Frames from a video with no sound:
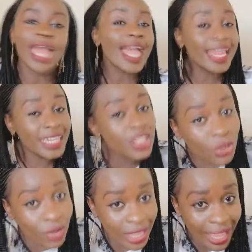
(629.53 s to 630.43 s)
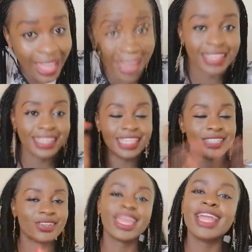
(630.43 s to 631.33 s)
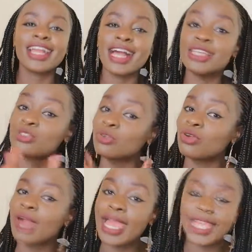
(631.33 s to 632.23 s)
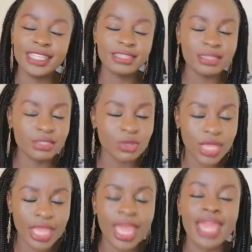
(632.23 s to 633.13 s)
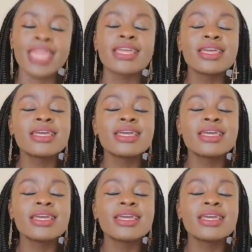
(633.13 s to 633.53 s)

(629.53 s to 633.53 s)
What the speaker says: And it's okay. It's okay, guys, to cry. It's just okay